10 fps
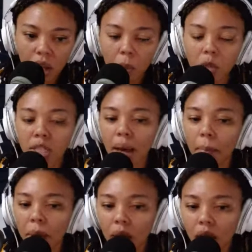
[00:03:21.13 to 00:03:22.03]

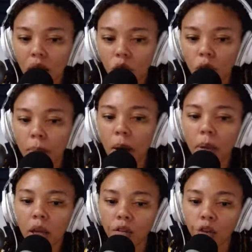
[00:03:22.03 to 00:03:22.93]
Mozambique,
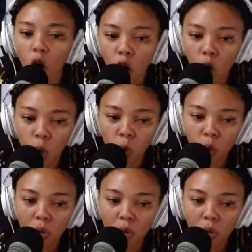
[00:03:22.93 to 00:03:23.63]
Republic of Congo,